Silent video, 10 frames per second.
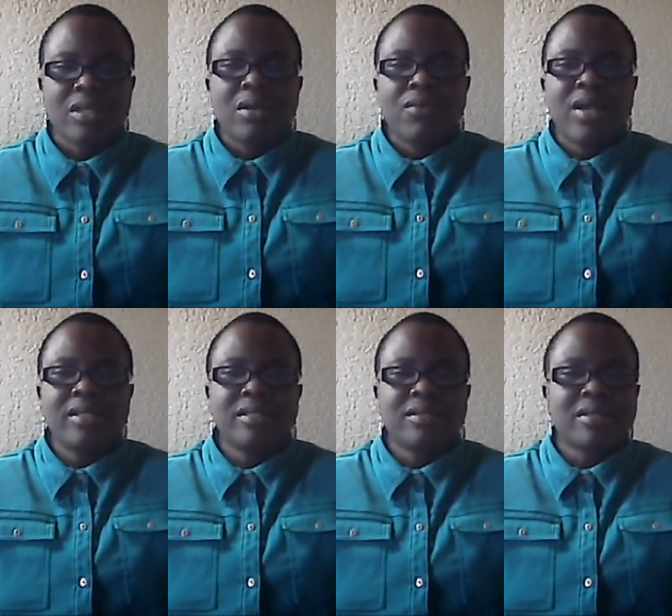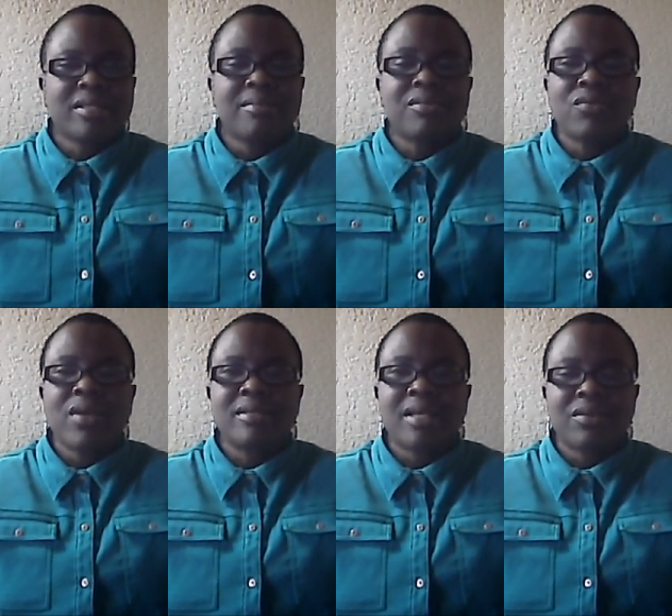When Jesus came to
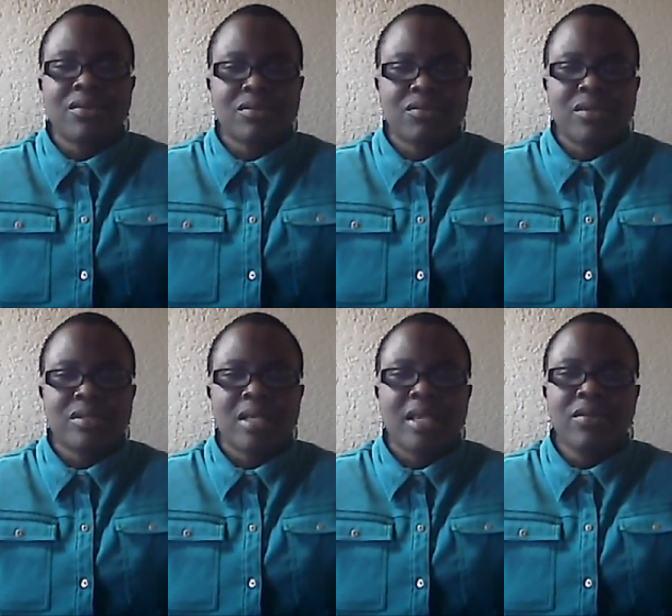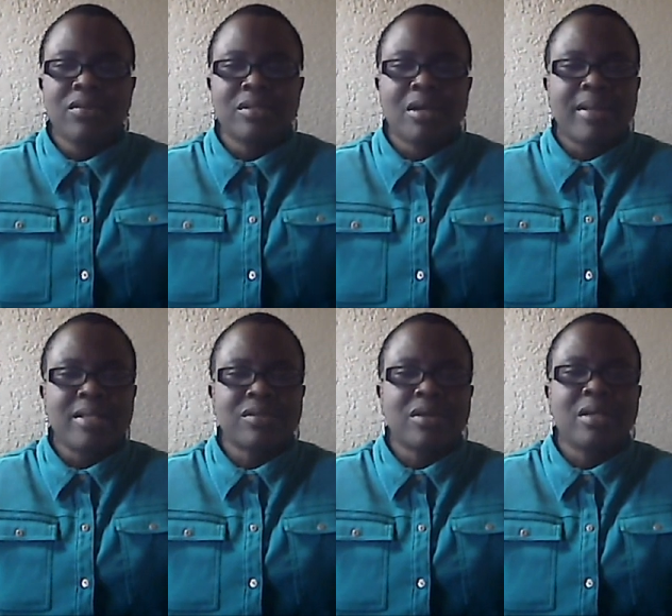where Zacchaeus was, he looked up
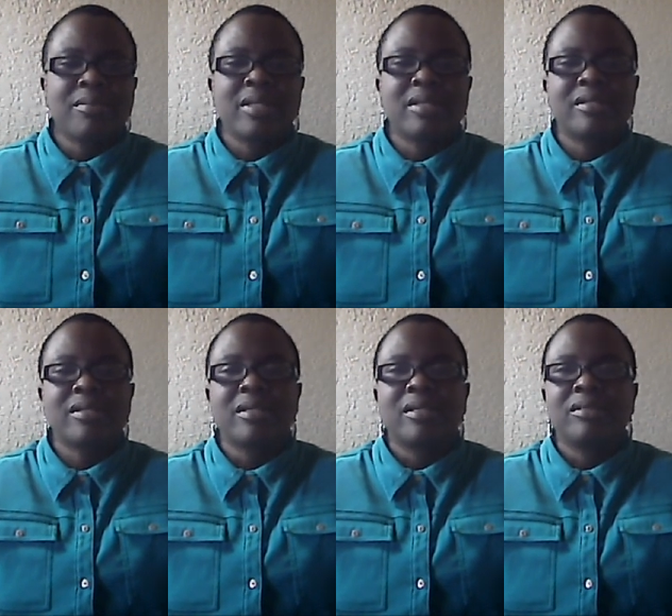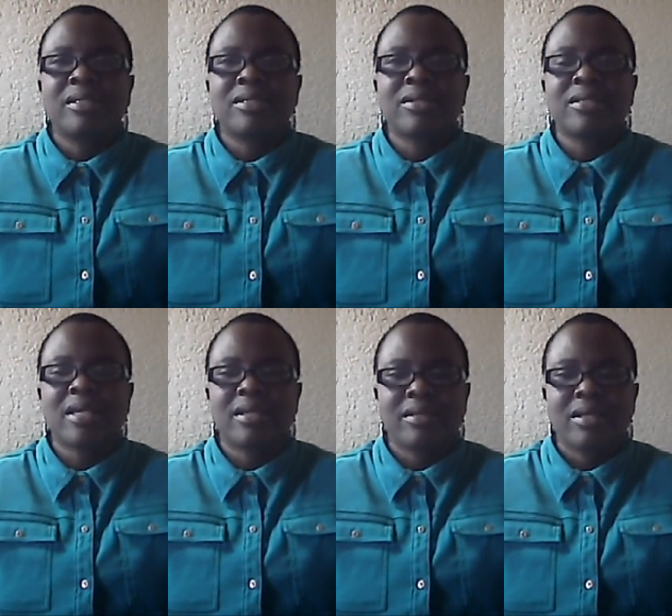and saw him in the tree. Jesus
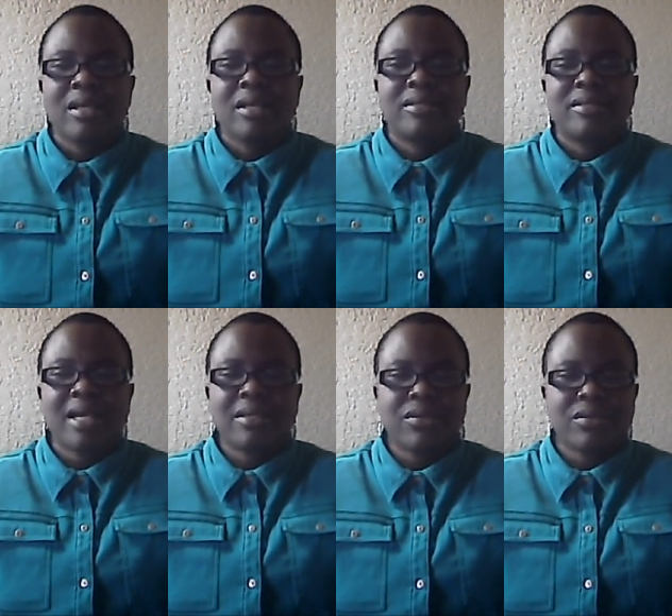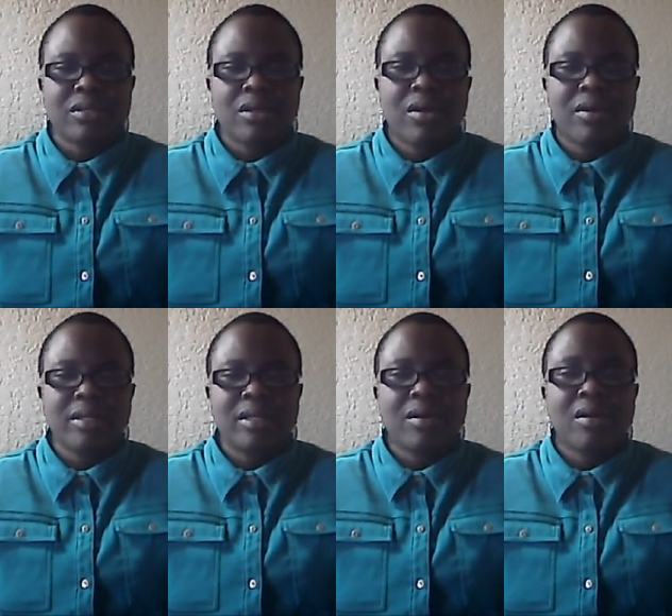said, Zacchaeus,
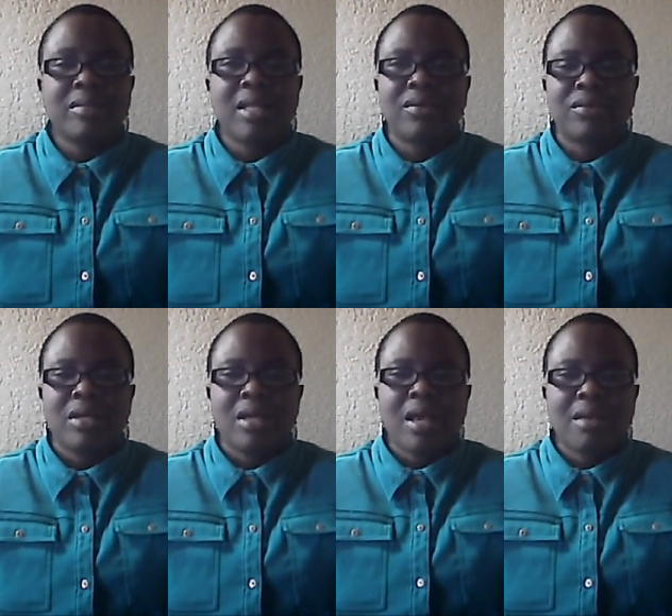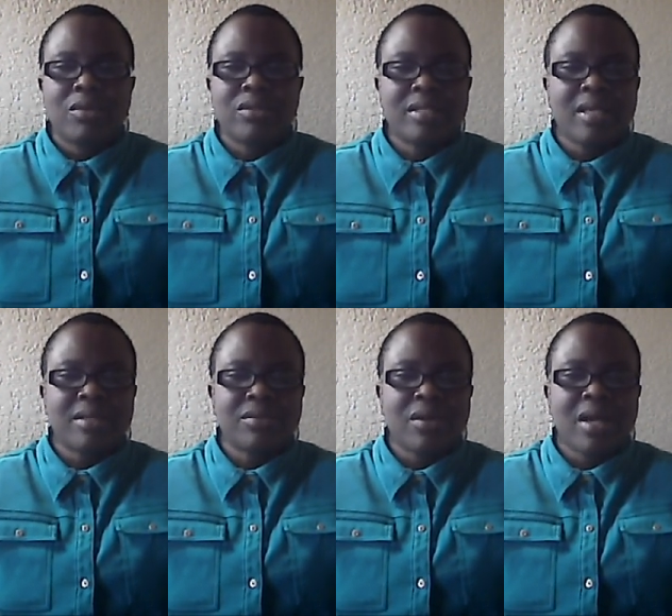hurry, come down. I must stay
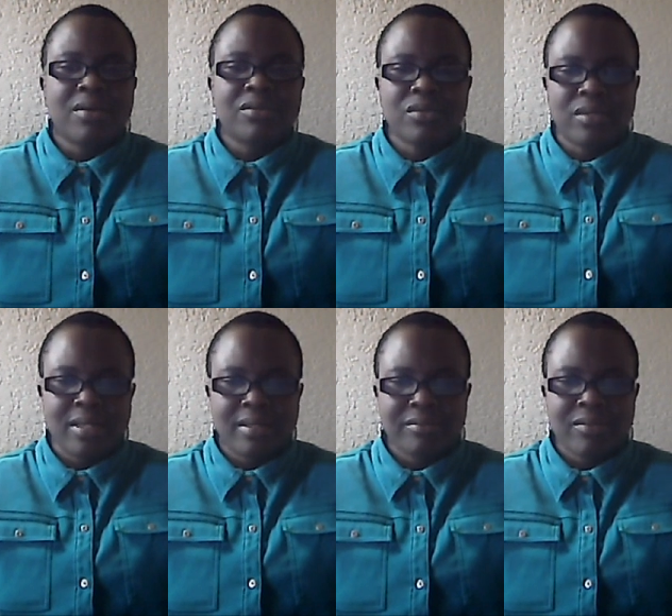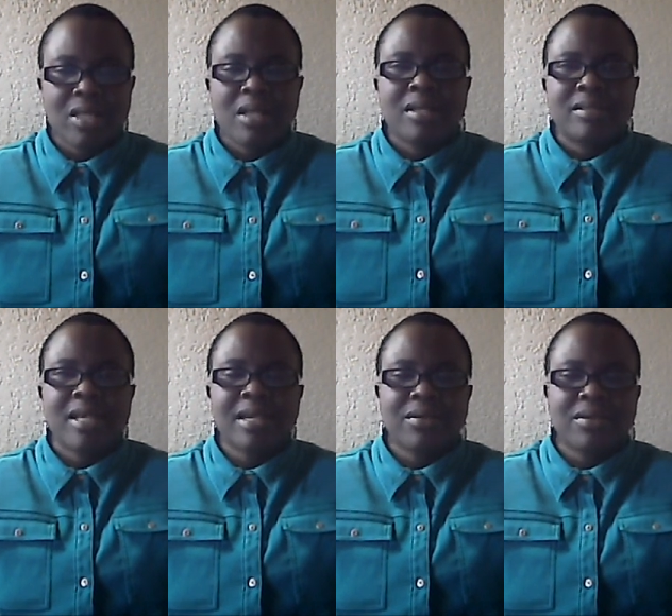at your house today.
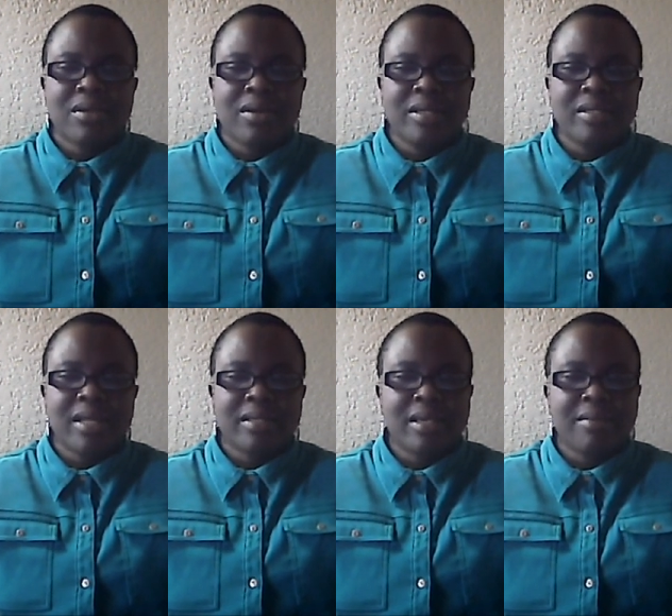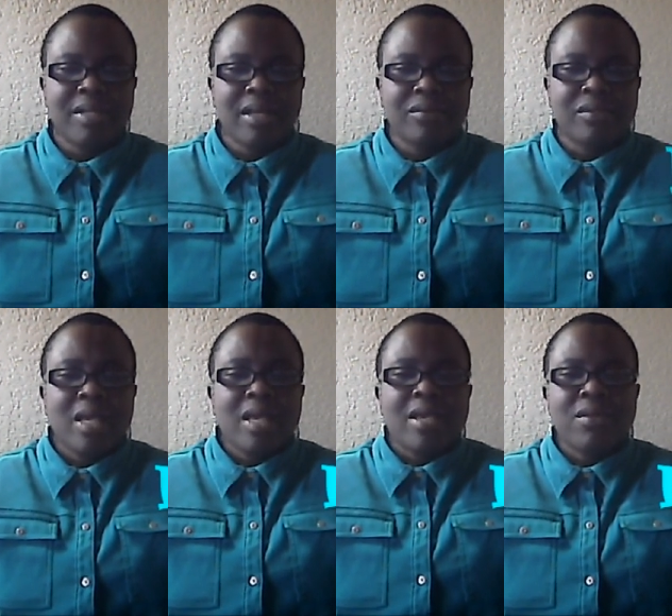Zacchaeus hurried and came down.
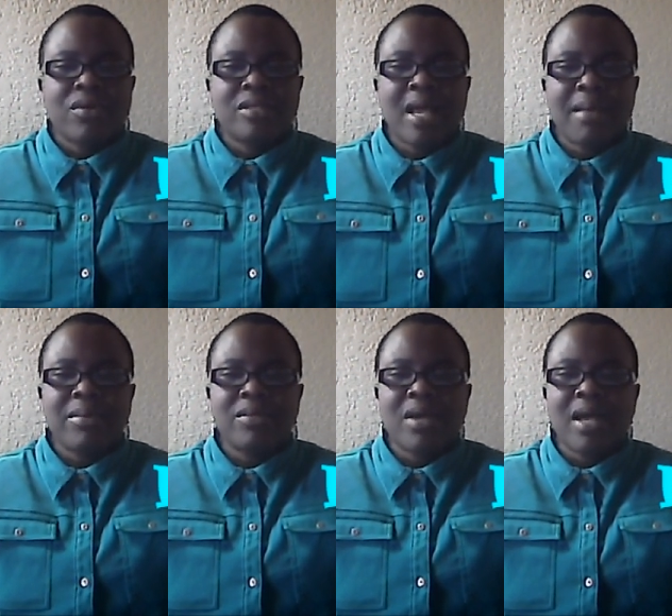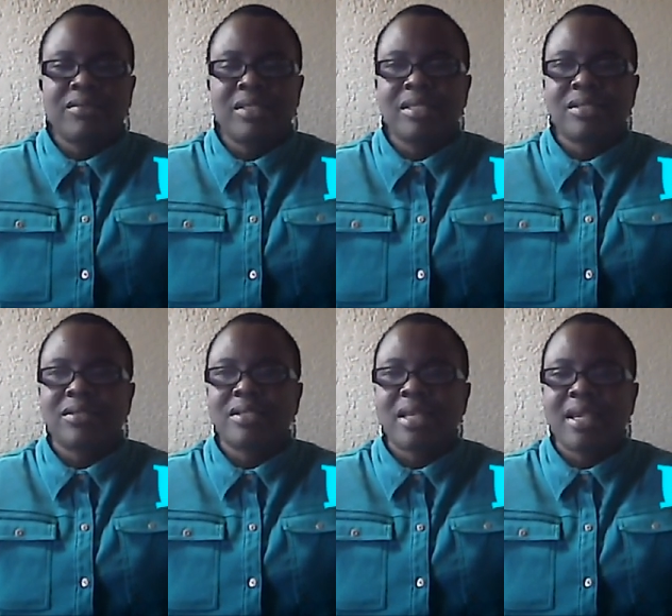He was happy to have
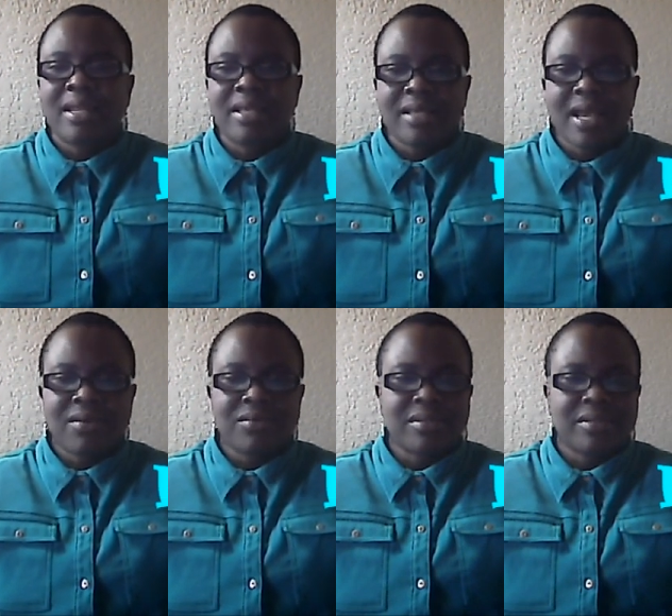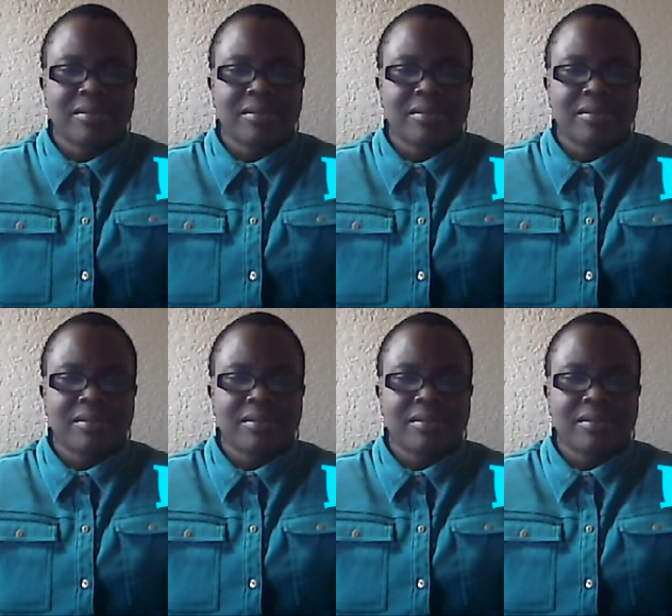Jesus in his house.